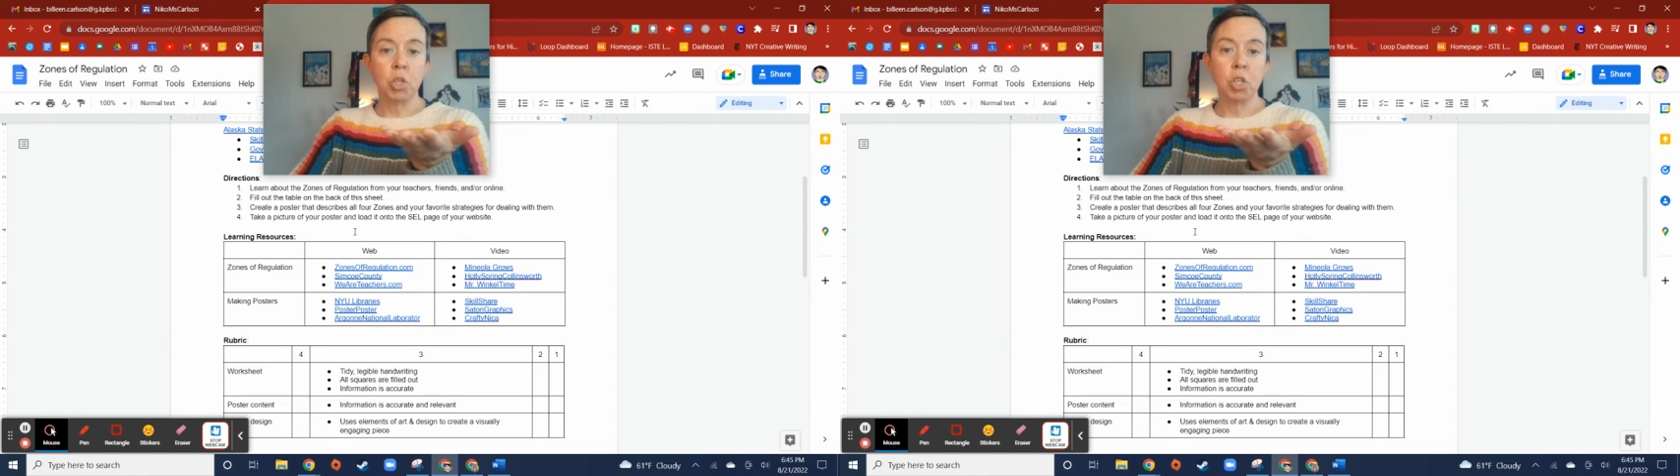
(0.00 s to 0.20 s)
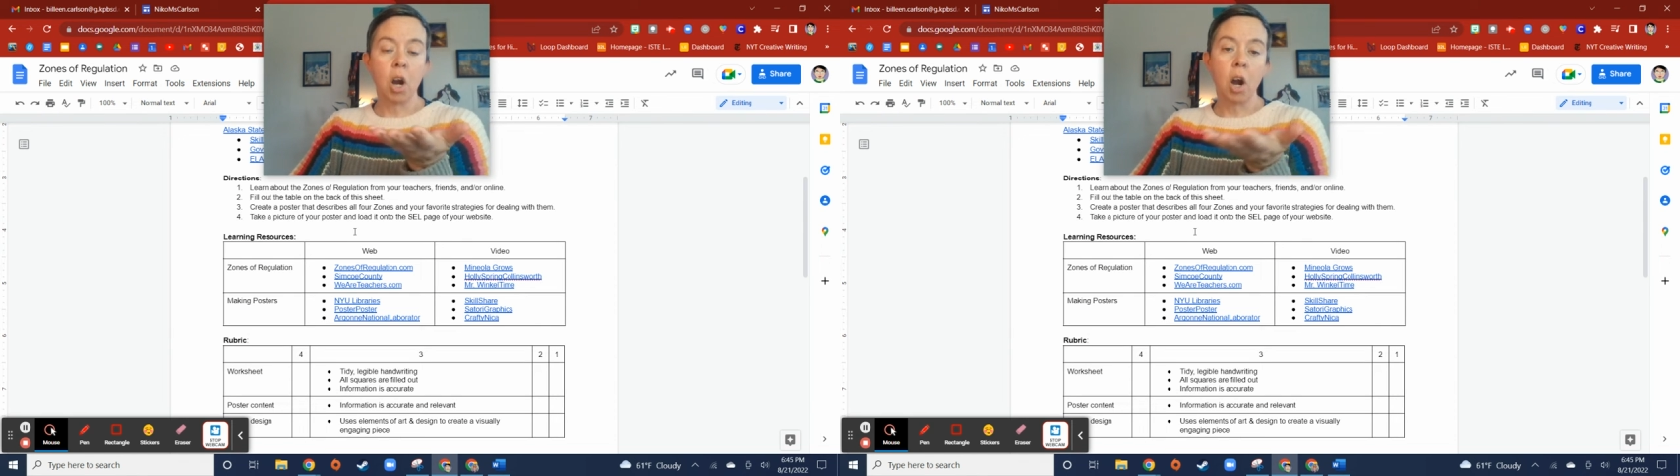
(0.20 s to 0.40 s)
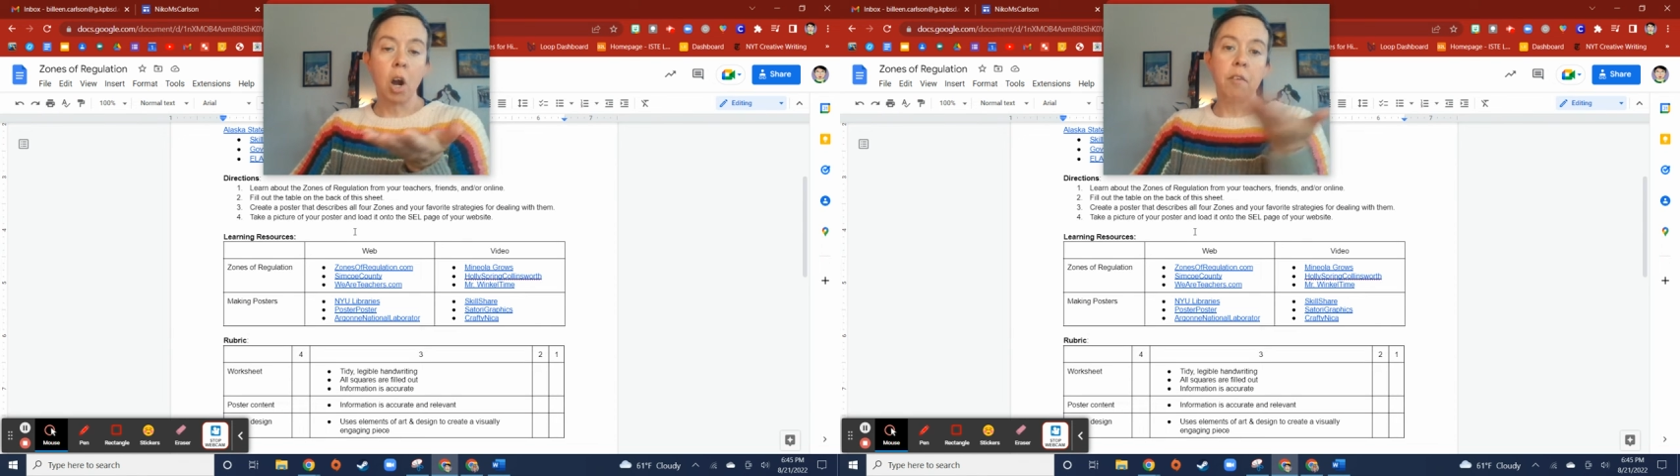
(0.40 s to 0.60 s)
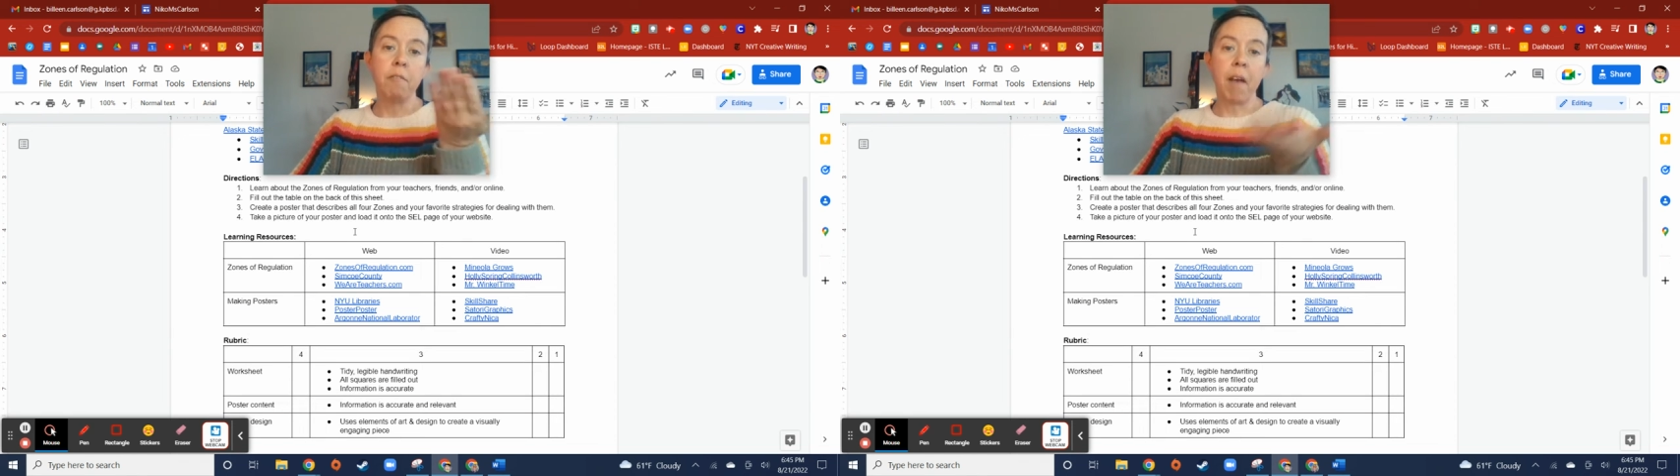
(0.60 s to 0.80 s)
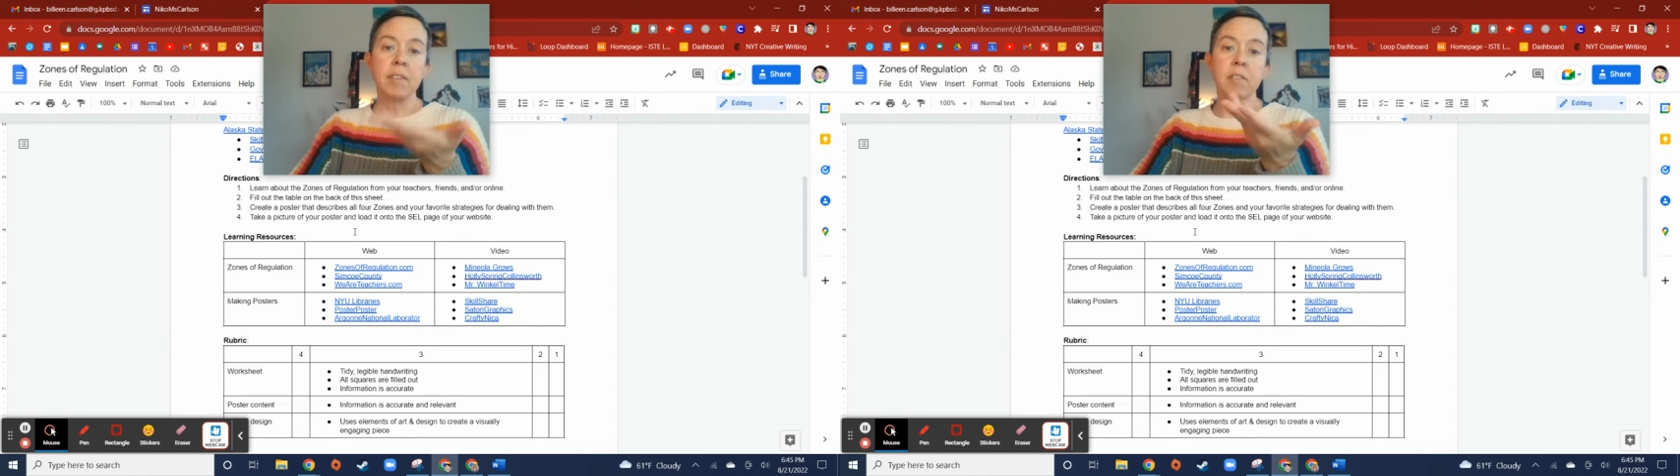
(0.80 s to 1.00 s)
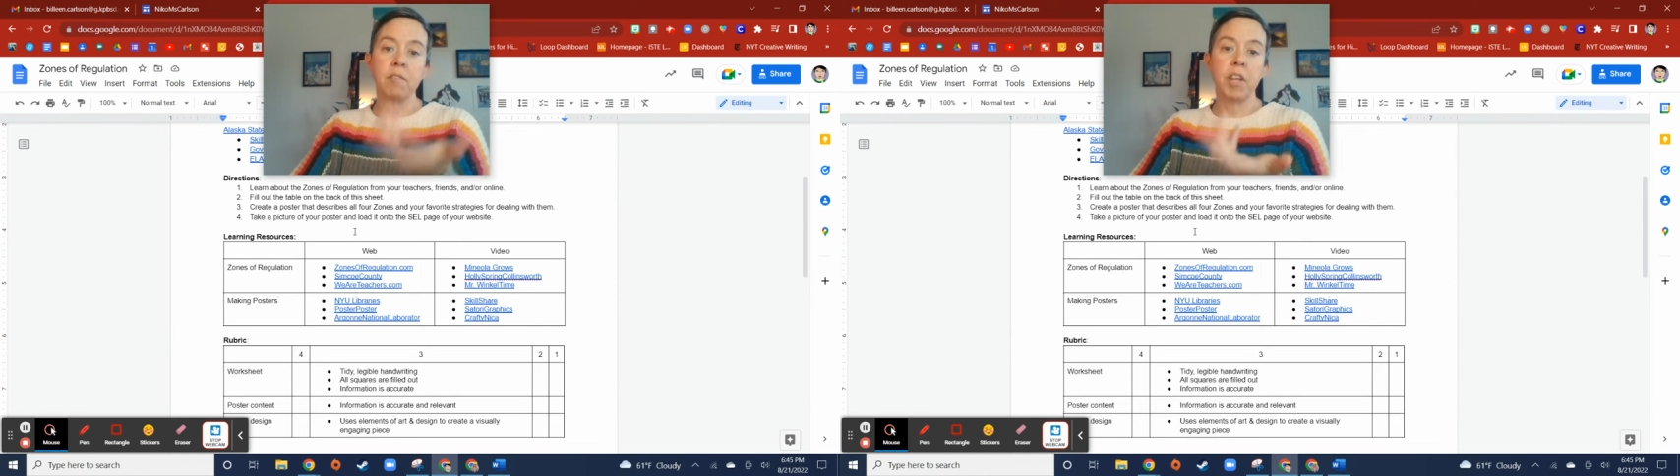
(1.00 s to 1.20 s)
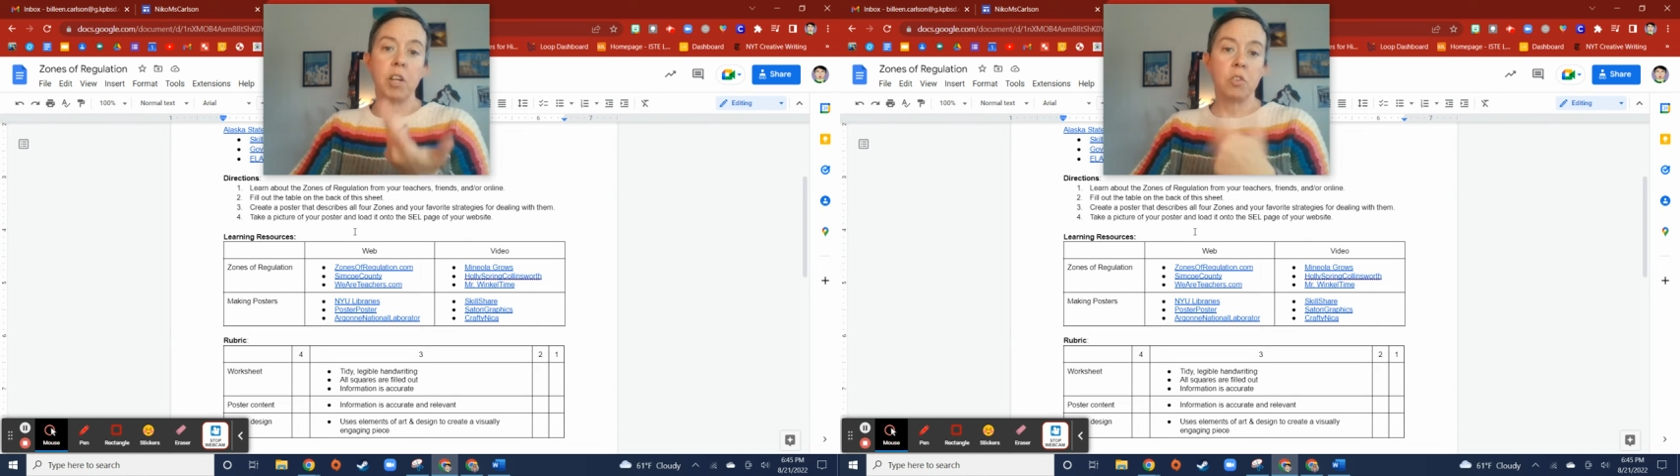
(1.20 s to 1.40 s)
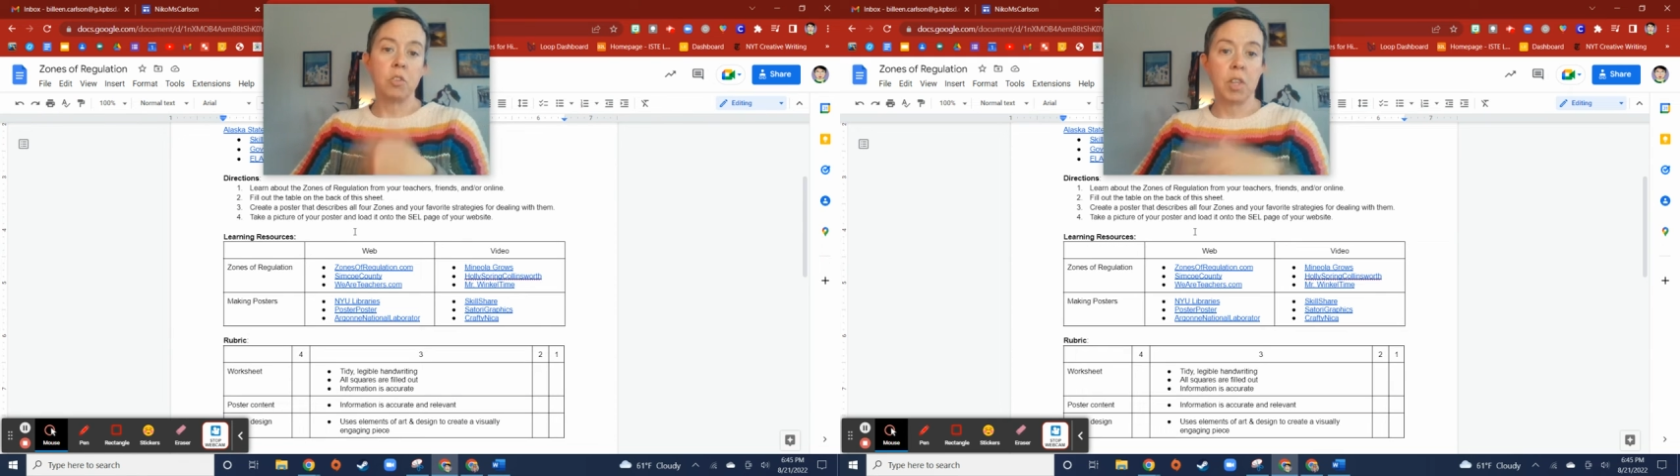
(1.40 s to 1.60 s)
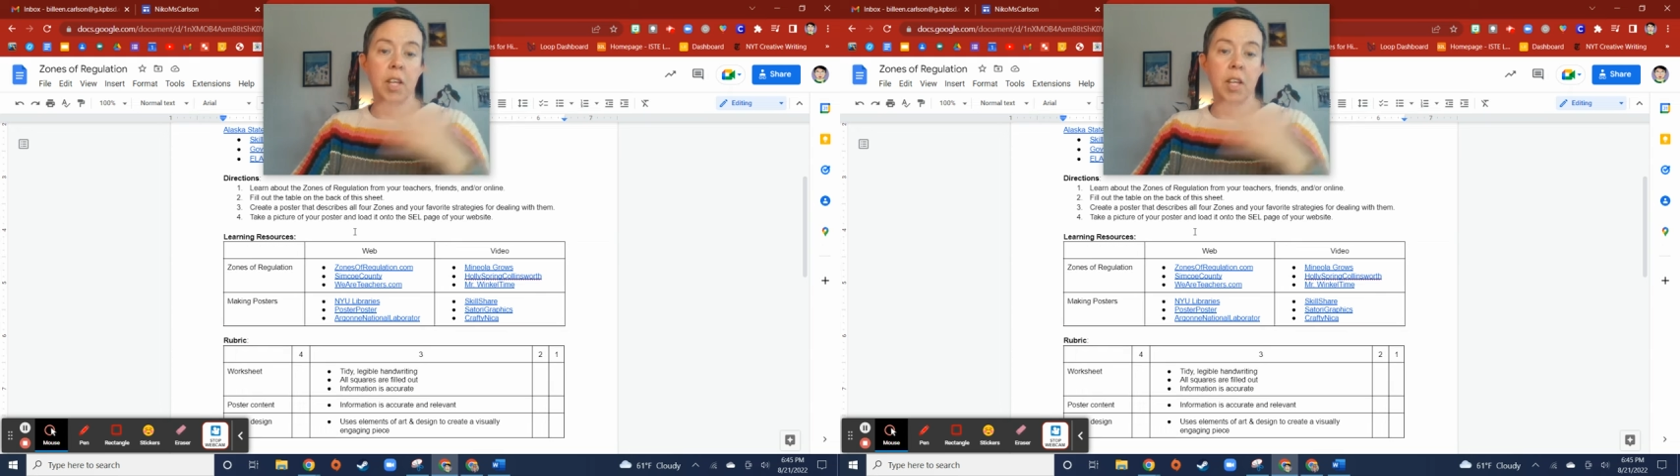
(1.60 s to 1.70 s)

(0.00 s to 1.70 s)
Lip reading: which are the facts and figures and